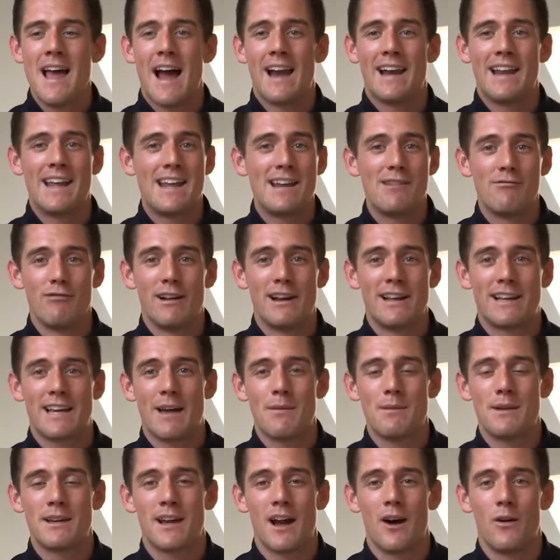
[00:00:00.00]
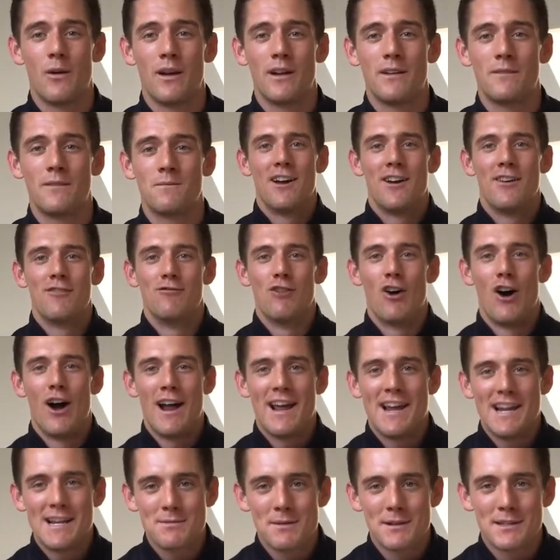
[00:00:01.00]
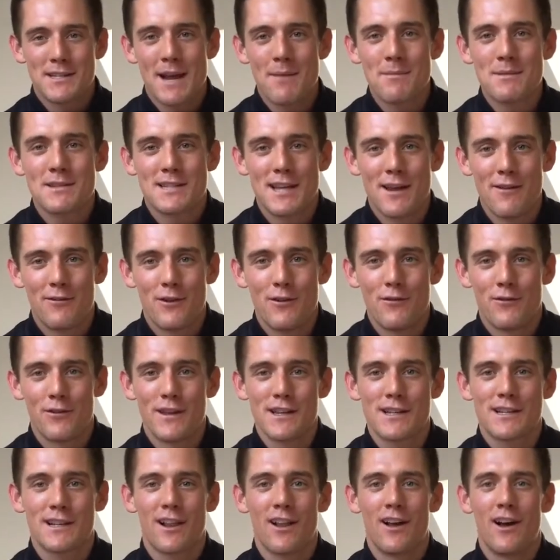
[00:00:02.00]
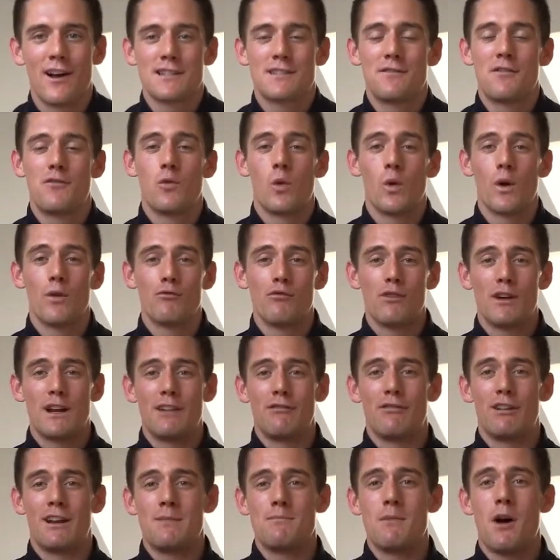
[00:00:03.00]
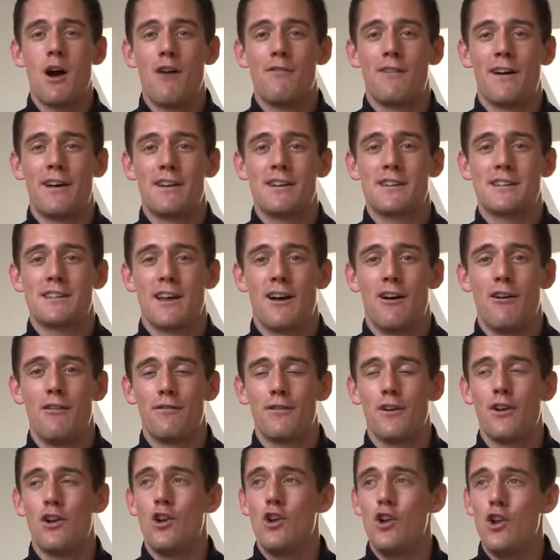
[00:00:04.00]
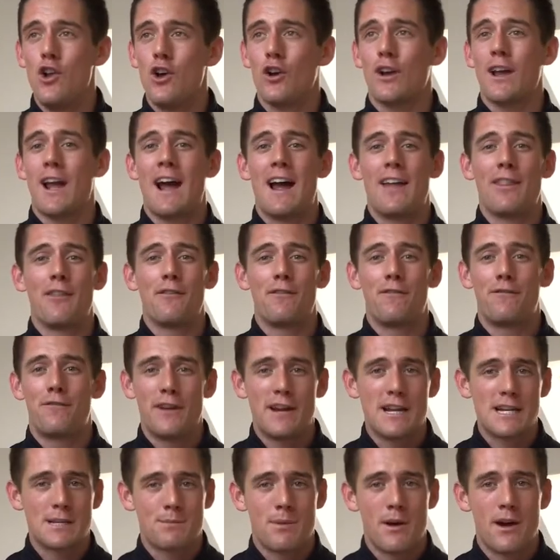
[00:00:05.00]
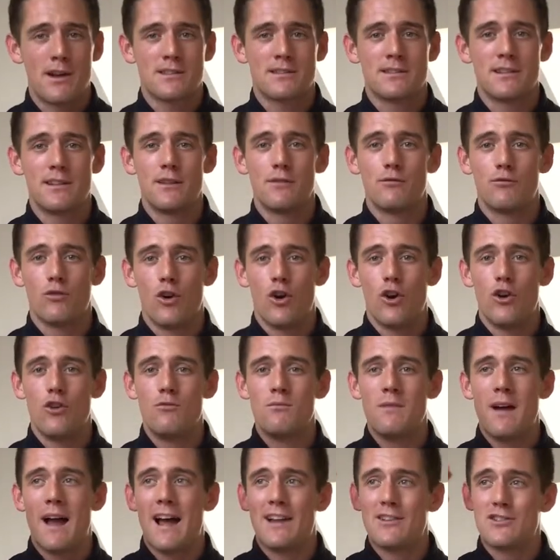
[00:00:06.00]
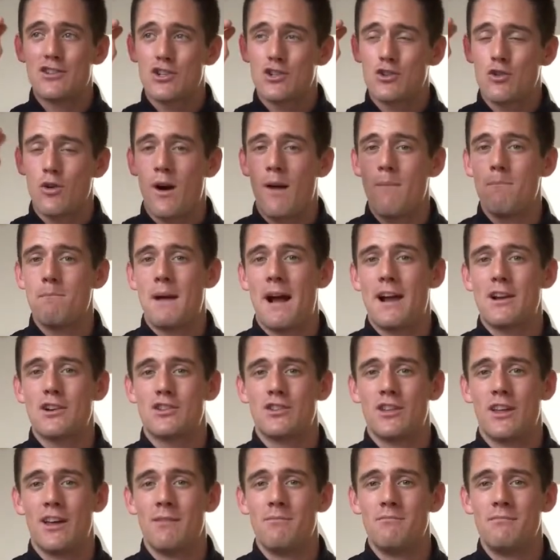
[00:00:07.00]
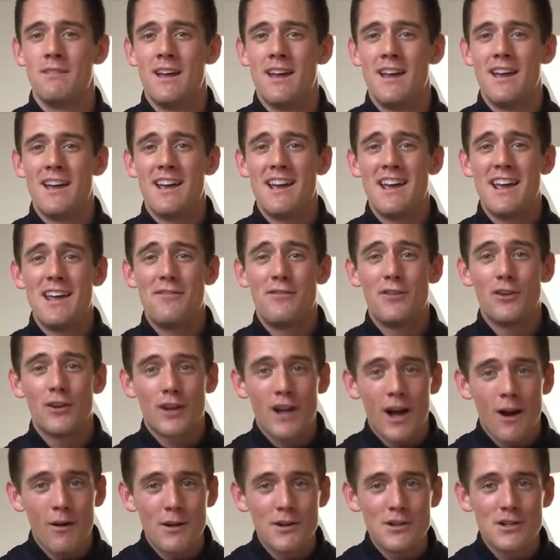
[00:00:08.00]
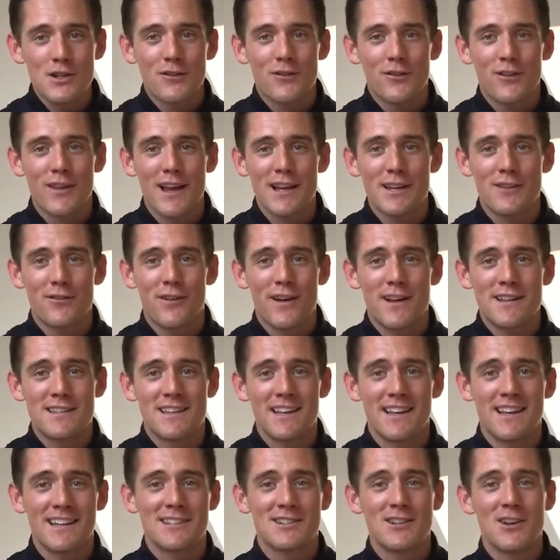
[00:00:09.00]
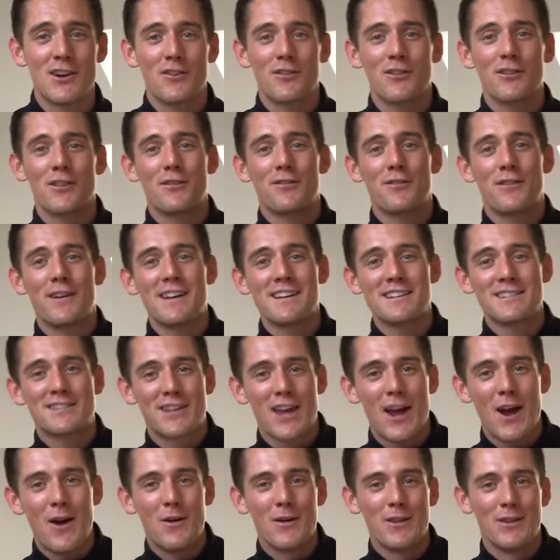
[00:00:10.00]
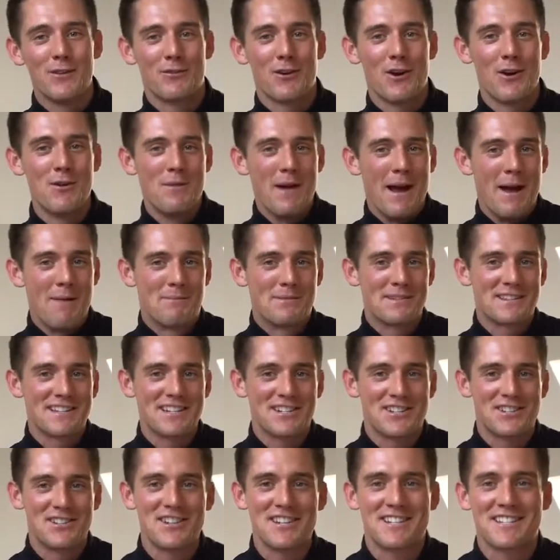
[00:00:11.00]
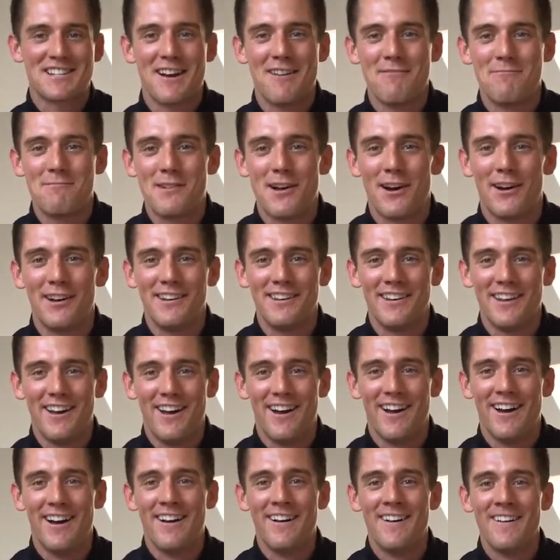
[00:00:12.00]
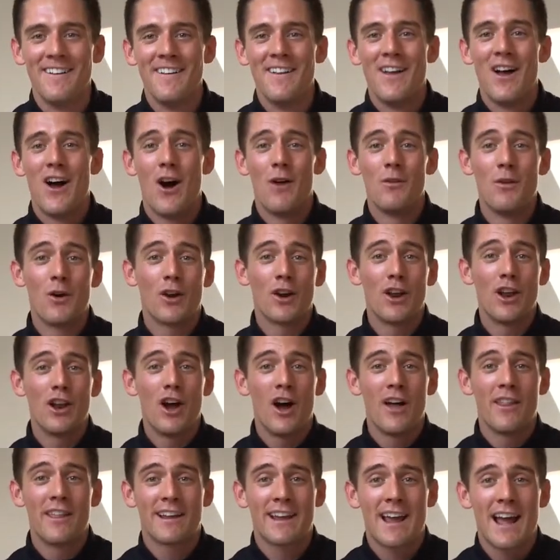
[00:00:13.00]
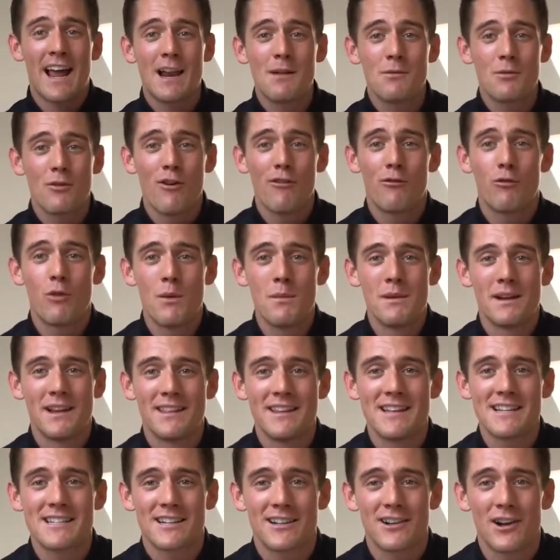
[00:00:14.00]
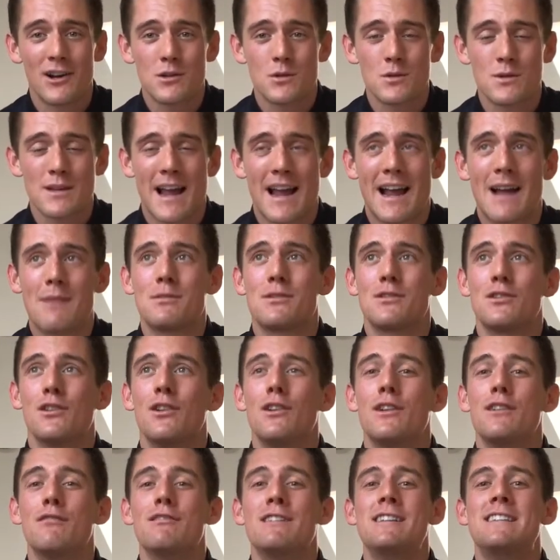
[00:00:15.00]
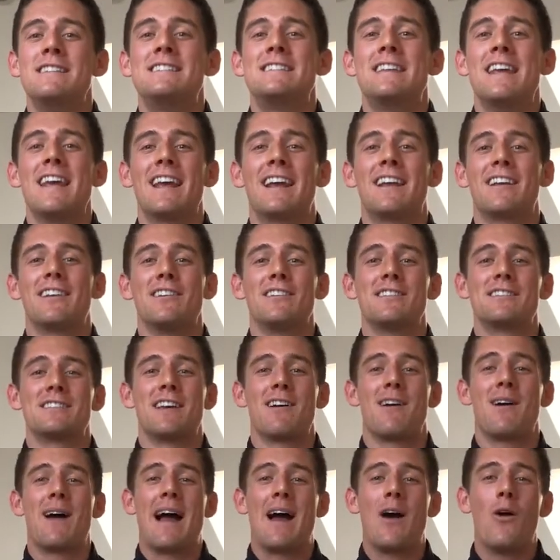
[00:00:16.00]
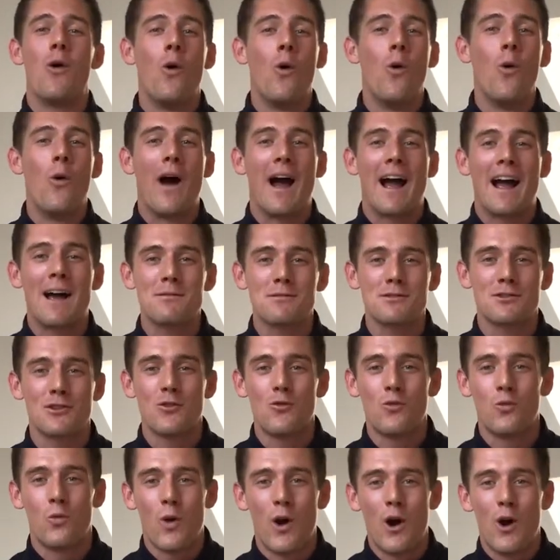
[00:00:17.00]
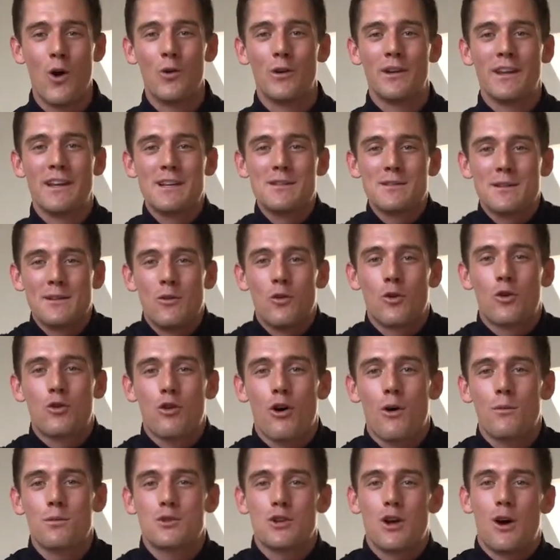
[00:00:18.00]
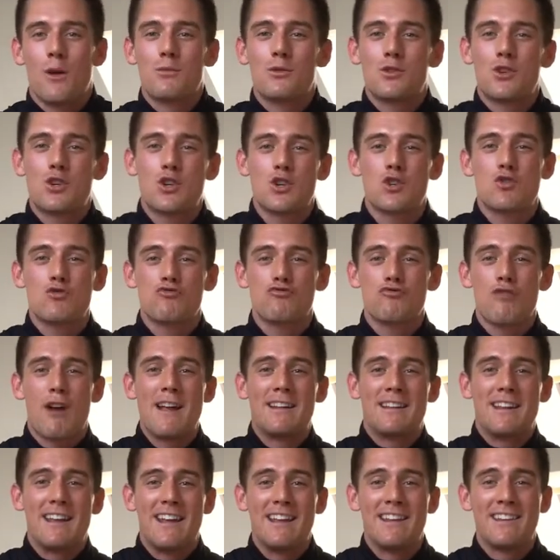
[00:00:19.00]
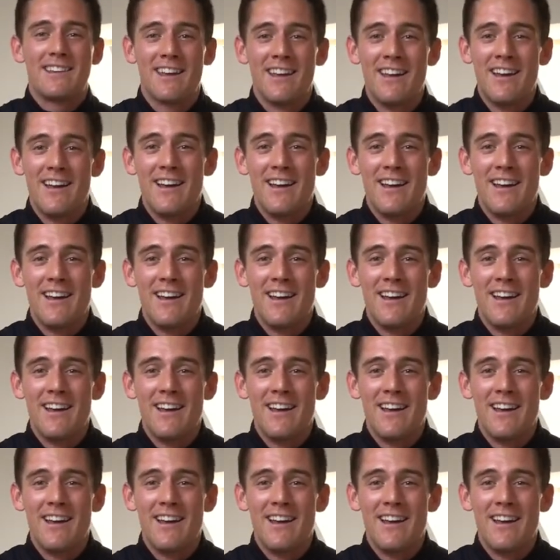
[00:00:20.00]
and he really kept me going. Right, here's my tips tip for you for this class. If you want to really motivate yourself, look at the fittest person in the room and just try and match them. if you're going just for the aesthetics, look for the fittest girl in the room and position yourself behind her. I'm not going to lie, the calibre of women in this class was absolutely ridiculous. They're all absolute worldies, little crop tops, shredded.